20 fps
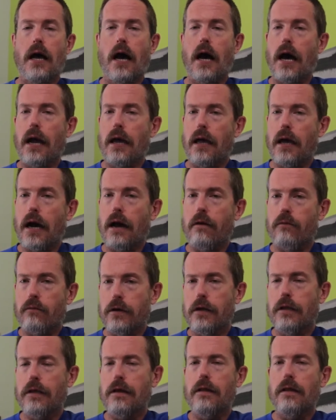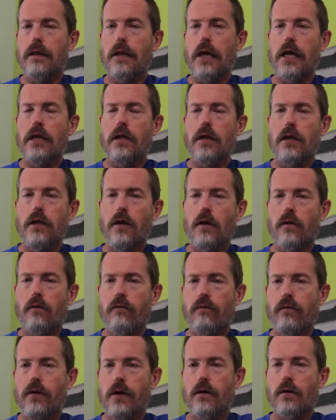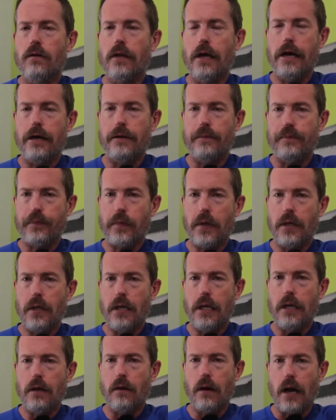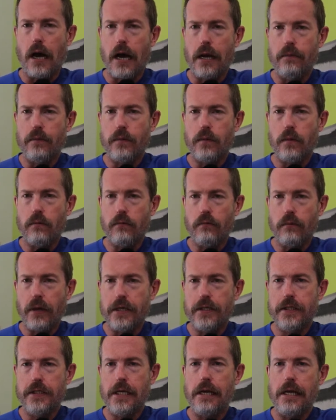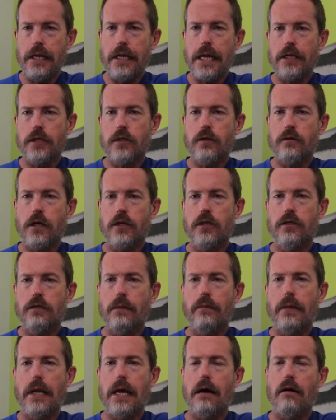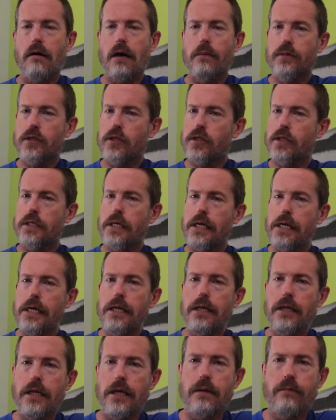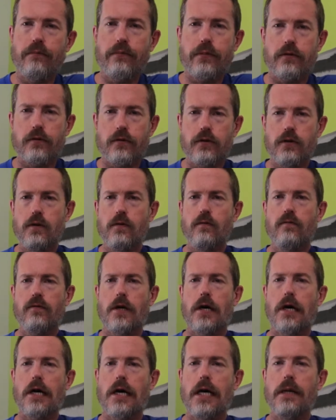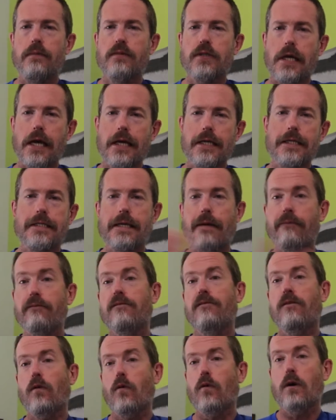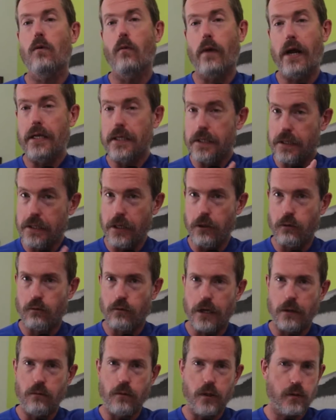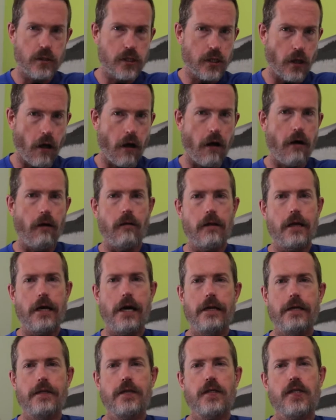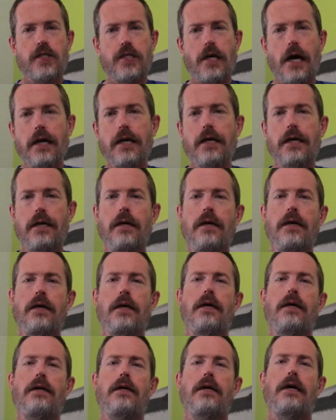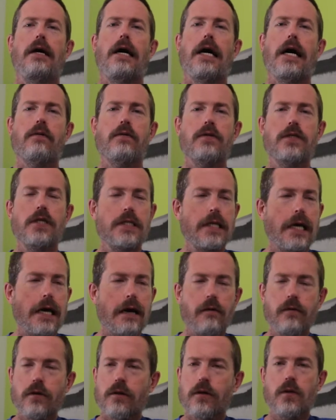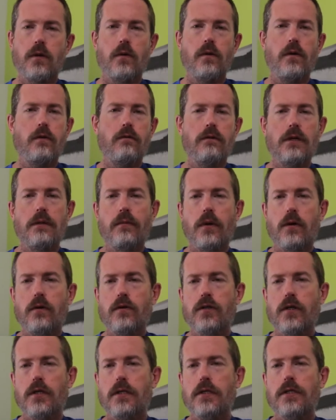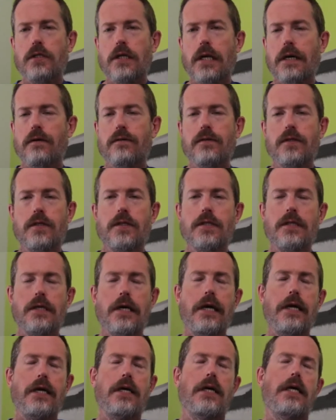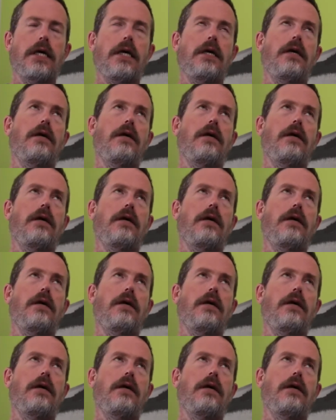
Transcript: I, I really, you know, feel that, you know, I'm, by setting that structure up now, I'm seeing the improved times, except for Wednesday's run, which was all kind of suck. I was just out there going through the motions and I was just like,